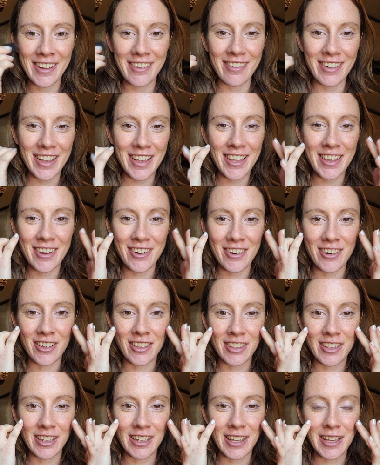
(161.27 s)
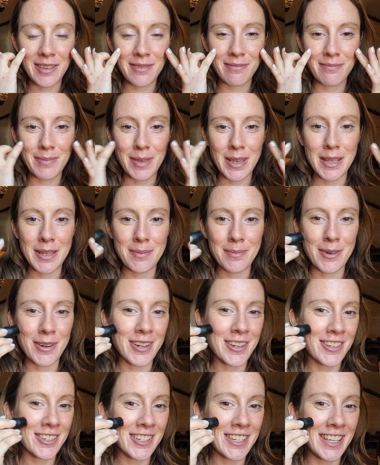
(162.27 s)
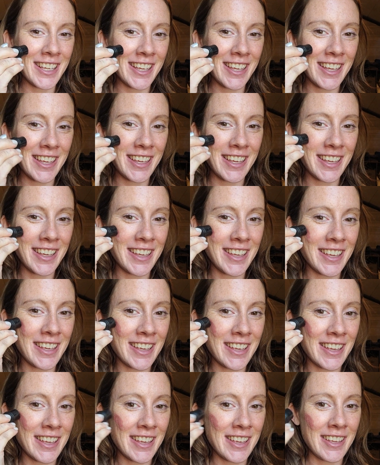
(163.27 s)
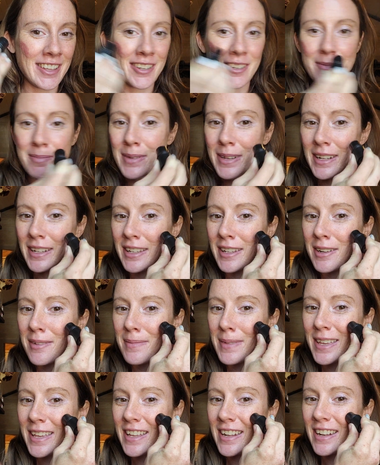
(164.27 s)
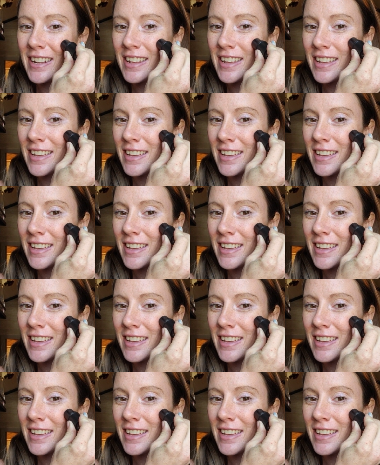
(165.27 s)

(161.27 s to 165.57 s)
right here on the like biggest part of your cheek, put a little bit.